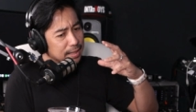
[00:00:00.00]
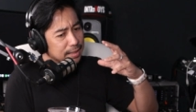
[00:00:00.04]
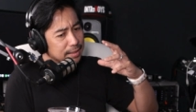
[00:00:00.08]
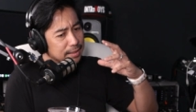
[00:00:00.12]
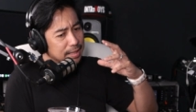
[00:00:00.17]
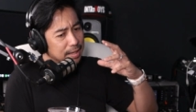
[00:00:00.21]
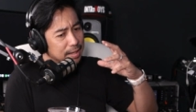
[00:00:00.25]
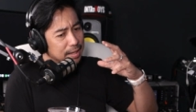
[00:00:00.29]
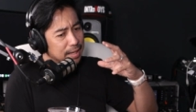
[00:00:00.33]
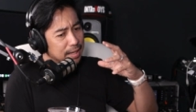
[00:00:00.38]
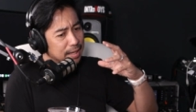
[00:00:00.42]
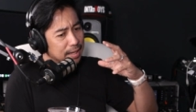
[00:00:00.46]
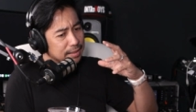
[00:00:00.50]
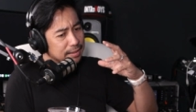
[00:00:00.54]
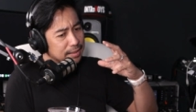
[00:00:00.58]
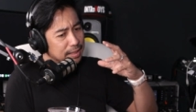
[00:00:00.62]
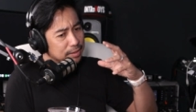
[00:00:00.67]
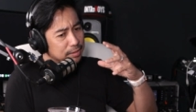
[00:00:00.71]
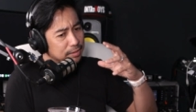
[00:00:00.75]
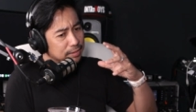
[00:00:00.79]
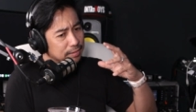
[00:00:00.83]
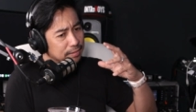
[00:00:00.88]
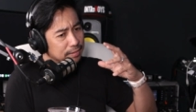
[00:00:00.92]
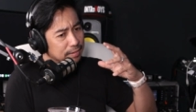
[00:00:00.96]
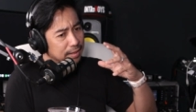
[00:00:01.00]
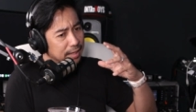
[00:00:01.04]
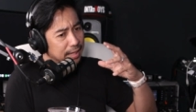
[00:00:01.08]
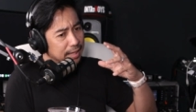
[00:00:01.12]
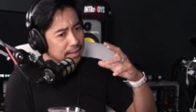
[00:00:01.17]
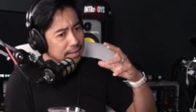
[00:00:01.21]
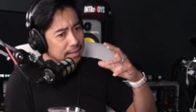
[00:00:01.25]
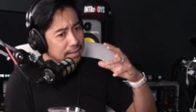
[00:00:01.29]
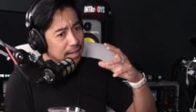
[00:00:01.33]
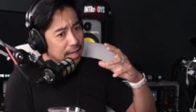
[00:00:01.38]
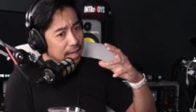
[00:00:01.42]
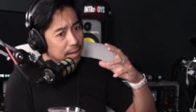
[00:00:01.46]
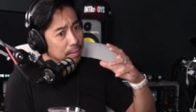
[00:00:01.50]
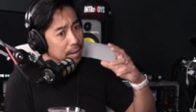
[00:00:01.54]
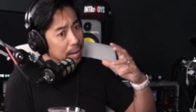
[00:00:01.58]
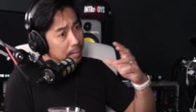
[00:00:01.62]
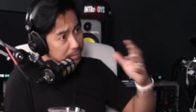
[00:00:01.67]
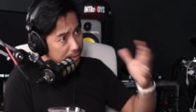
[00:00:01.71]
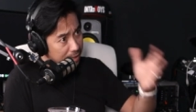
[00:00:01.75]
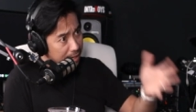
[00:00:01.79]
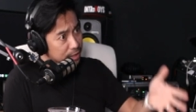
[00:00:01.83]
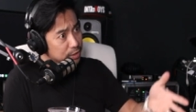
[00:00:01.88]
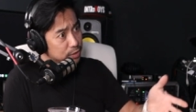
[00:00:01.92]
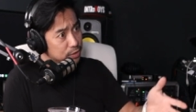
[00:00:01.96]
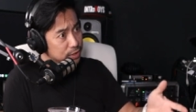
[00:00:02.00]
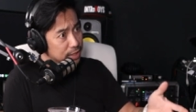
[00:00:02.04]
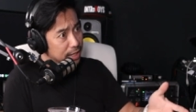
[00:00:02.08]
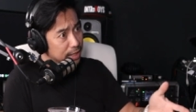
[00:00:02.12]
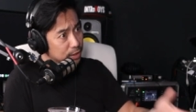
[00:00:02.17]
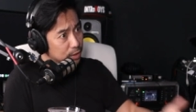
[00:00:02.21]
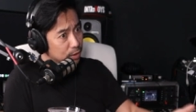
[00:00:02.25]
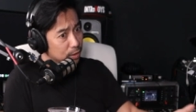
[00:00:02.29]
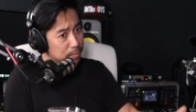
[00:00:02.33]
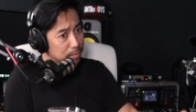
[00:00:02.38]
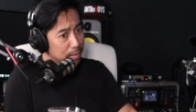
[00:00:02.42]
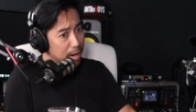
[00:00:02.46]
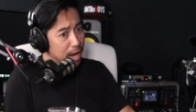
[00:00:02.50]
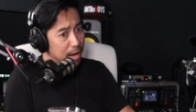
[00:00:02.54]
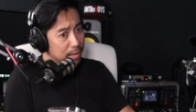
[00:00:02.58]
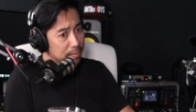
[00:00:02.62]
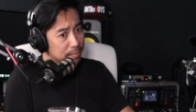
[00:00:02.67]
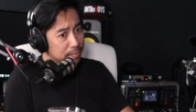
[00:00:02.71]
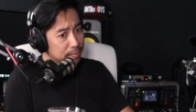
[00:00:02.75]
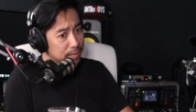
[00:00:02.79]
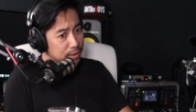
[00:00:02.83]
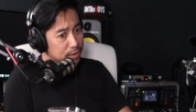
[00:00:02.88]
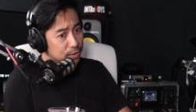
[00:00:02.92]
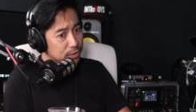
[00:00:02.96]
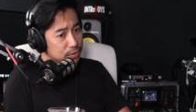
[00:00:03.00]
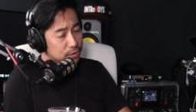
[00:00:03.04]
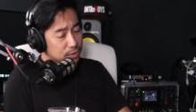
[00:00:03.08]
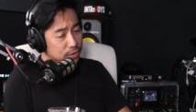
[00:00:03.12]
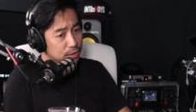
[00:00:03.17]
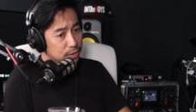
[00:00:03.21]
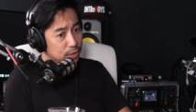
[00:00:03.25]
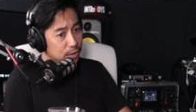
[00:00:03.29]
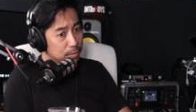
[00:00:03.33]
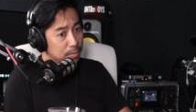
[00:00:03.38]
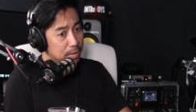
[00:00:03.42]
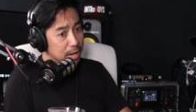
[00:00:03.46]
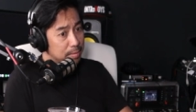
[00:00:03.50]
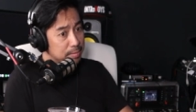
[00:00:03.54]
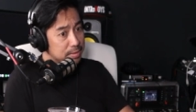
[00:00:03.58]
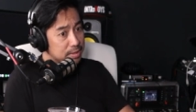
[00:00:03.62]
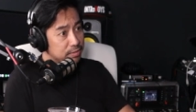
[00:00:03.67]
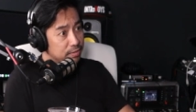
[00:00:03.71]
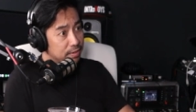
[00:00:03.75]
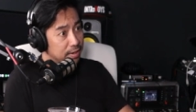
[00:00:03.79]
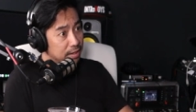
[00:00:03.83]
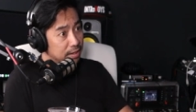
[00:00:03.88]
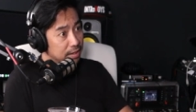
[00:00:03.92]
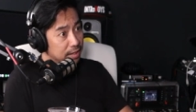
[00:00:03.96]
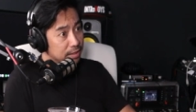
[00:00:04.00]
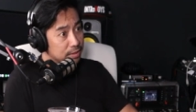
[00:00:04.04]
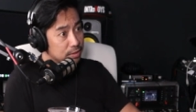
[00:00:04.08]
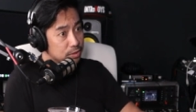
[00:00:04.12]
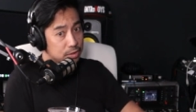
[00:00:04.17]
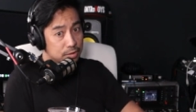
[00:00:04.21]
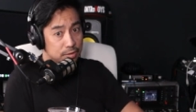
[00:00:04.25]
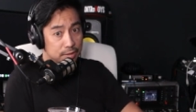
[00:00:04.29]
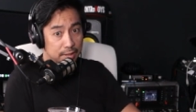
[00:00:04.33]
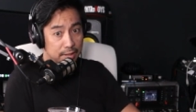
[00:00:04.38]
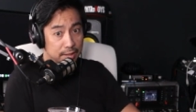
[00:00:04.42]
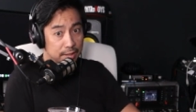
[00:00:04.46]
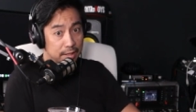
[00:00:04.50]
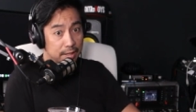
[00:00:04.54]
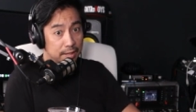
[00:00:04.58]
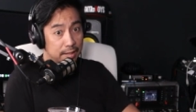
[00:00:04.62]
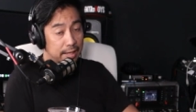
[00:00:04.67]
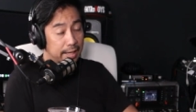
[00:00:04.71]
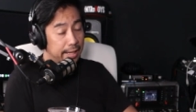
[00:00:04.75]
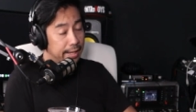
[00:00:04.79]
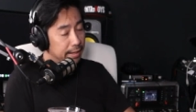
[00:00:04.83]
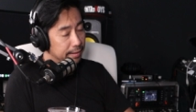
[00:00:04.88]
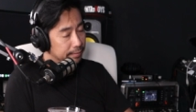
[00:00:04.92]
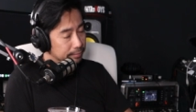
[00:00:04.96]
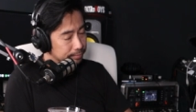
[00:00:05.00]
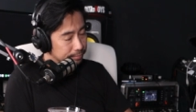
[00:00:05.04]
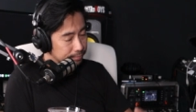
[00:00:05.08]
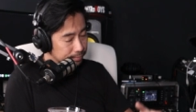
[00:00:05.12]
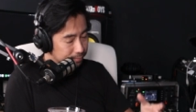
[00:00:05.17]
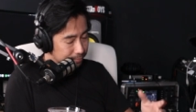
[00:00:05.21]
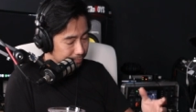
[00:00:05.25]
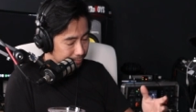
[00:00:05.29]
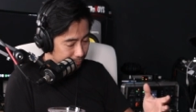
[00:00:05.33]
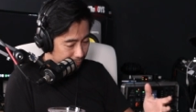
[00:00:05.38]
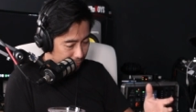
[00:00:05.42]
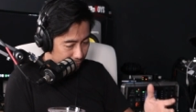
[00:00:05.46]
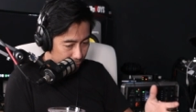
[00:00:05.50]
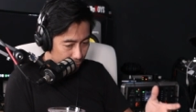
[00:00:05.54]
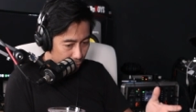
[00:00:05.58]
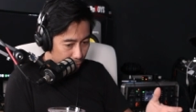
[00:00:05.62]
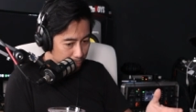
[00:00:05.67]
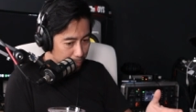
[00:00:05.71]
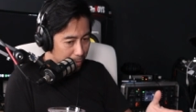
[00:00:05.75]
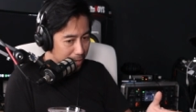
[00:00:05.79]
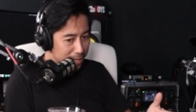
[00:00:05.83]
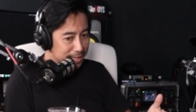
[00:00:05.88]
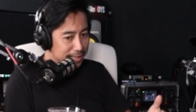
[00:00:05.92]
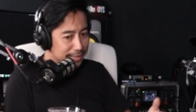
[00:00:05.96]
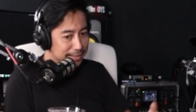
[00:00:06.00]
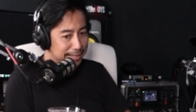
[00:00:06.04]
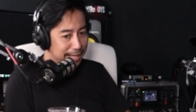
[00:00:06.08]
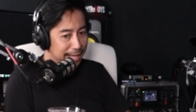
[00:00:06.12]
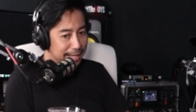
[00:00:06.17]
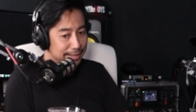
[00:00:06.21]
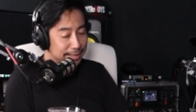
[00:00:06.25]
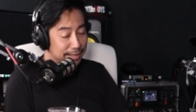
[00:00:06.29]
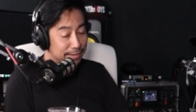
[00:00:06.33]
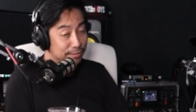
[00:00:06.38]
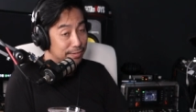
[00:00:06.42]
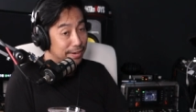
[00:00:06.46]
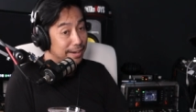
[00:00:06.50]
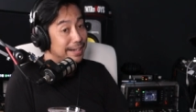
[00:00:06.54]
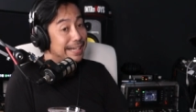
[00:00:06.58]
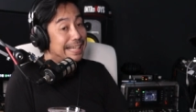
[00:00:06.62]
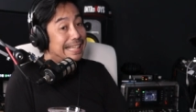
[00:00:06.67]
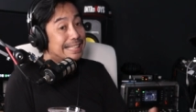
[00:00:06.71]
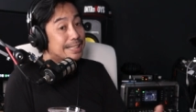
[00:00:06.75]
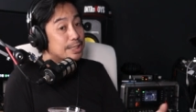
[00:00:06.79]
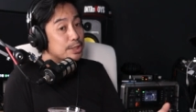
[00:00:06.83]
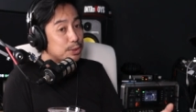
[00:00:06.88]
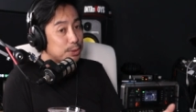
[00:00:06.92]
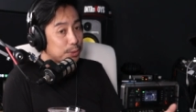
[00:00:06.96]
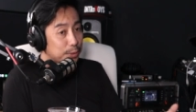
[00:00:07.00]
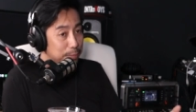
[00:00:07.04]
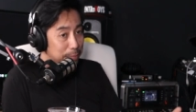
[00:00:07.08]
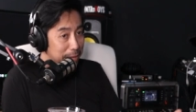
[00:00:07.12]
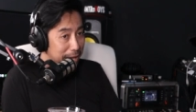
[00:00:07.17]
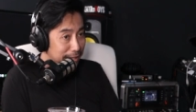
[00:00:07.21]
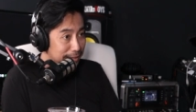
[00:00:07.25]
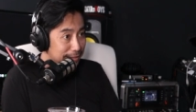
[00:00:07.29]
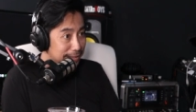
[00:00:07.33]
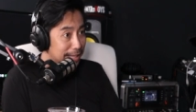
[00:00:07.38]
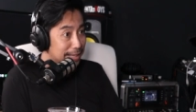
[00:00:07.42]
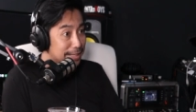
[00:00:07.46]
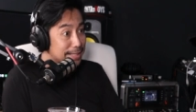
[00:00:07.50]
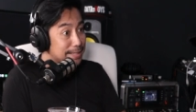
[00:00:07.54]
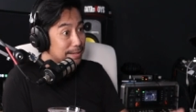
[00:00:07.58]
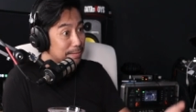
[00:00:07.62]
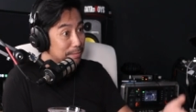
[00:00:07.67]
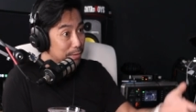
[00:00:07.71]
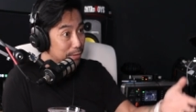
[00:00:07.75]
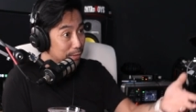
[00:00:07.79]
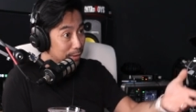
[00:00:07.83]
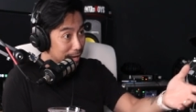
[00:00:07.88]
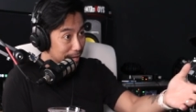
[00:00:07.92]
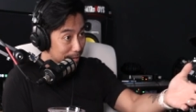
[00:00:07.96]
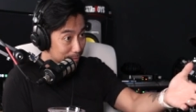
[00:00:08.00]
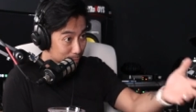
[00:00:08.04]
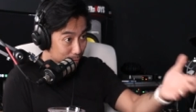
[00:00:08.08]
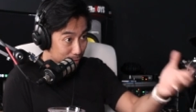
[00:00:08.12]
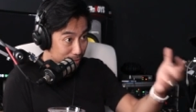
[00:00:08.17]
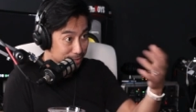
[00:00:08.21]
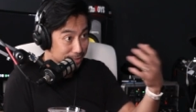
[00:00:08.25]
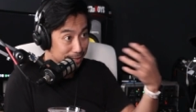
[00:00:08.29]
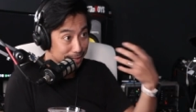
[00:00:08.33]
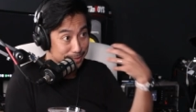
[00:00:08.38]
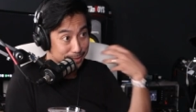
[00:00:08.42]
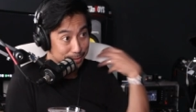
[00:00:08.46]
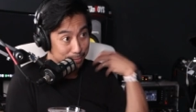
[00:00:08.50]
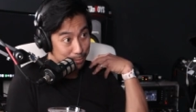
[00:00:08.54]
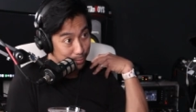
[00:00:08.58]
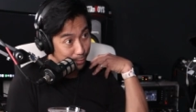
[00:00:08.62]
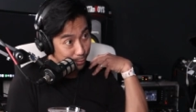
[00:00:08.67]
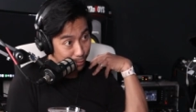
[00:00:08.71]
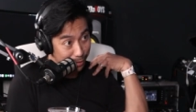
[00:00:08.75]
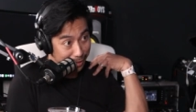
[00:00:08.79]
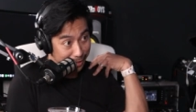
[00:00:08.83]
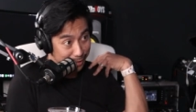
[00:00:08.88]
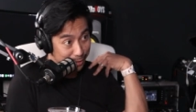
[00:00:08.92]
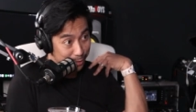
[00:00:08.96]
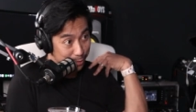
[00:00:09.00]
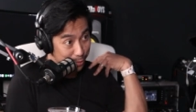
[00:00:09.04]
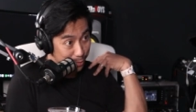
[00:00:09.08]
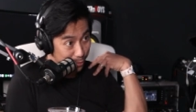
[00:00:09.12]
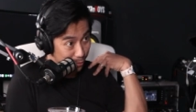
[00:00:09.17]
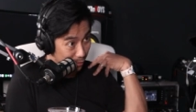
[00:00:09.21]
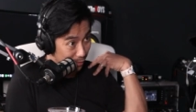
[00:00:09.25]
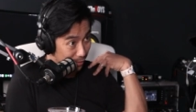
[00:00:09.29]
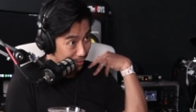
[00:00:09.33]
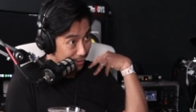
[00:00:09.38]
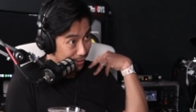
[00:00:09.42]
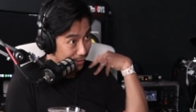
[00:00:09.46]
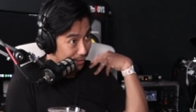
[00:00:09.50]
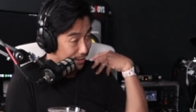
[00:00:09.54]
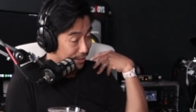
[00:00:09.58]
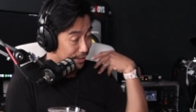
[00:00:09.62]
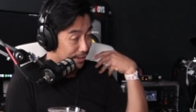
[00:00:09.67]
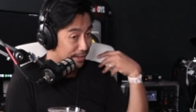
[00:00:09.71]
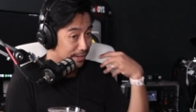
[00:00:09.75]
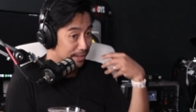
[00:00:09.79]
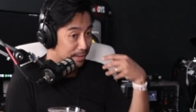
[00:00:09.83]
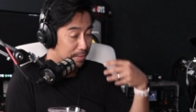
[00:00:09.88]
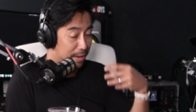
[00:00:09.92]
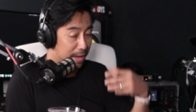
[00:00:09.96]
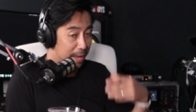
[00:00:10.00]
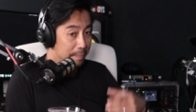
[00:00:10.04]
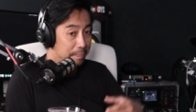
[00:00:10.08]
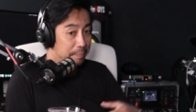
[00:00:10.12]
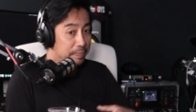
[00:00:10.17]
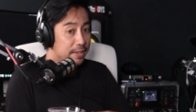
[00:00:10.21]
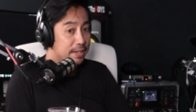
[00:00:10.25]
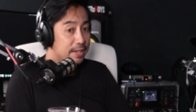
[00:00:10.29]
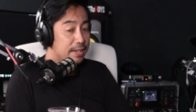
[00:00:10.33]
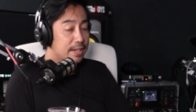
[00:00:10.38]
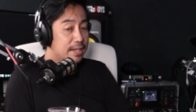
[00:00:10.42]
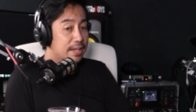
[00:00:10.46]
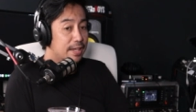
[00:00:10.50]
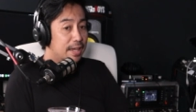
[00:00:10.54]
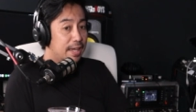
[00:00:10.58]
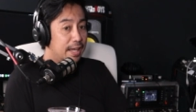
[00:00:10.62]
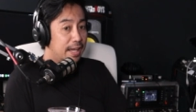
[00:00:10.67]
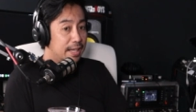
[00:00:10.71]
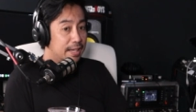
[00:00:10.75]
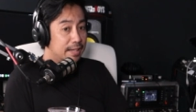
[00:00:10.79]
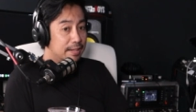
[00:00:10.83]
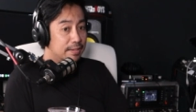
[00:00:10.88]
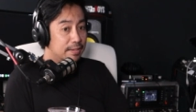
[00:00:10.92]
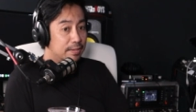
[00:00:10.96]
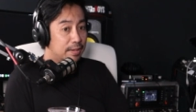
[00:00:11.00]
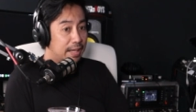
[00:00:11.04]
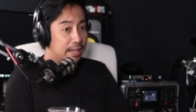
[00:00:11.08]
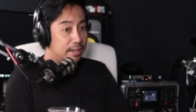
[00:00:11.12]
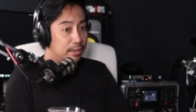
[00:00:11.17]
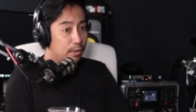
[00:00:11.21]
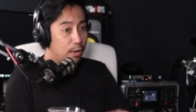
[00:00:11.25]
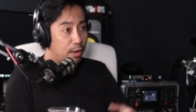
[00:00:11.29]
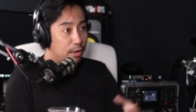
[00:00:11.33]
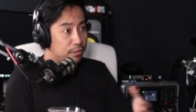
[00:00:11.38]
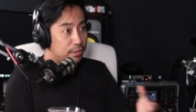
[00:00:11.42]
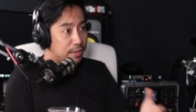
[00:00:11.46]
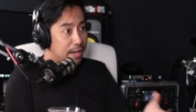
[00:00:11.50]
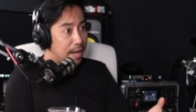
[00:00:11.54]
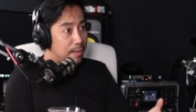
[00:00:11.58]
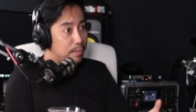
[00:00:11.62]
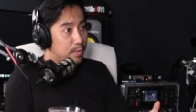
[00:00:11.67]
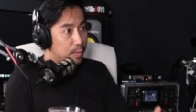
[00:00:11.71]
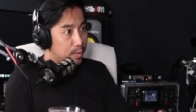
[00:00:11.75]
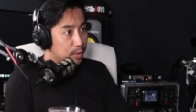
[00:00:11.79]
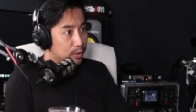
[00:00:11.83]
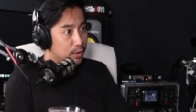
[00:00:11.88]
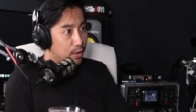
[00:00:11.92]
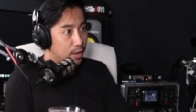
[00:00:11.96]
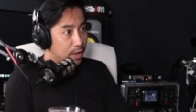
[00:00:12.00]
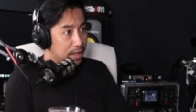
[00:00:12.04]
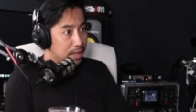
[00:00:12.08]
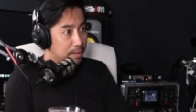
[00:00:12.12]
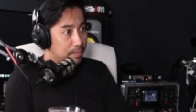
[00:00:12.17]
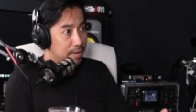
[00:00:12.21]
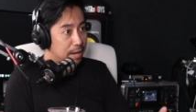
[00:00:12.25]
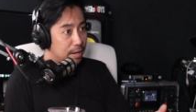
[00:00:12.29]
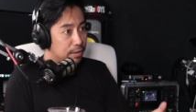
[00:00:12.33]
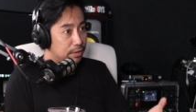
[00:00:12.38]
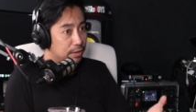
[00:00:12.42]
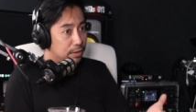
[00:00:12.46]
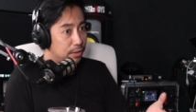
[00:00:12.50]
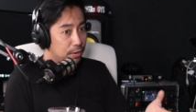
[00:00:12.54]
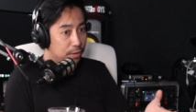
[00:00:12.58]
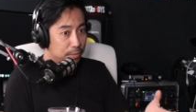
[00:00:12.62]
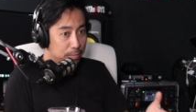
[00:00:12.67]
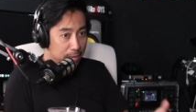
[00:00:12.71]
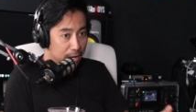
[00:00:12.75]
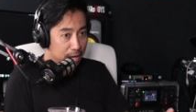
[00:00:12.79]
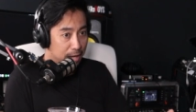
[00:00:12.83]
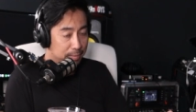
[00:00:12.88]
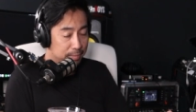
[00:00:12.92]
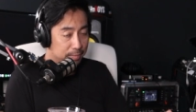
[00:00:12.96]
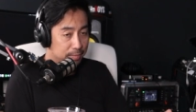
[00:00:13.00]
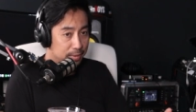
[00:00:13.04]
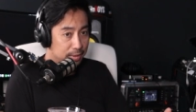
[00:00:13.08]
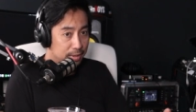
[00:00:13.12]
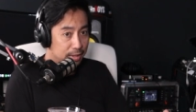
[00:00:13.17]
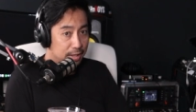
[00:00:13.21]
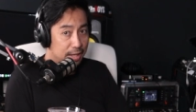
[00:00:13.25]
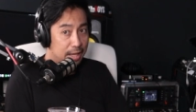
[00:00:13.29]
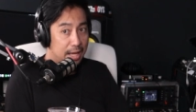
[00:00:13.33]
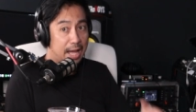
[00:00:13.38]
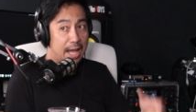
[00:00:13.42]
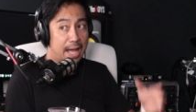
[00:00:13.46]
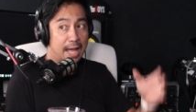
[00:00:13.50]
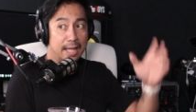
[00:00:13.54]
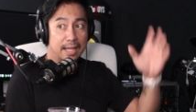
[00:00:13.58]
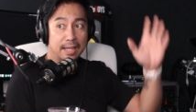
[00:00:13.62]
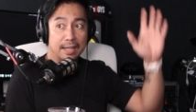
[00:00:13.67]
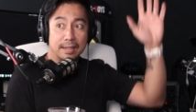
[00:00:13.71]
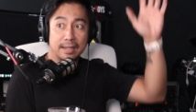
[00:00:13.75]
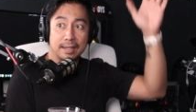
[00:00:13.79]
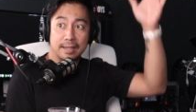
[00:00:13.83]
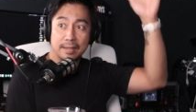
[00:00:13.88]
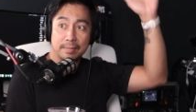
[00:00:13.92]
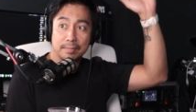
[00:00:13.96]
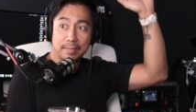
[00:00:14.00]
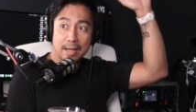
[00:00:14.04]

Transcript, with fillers: na the, and I'm glad you said your mom, because your mom is very, ins no pun intended, very instrumental sa buhay mo at sa buhay ko. Di ba? And, and off cam, we were talking about your mom. Hi,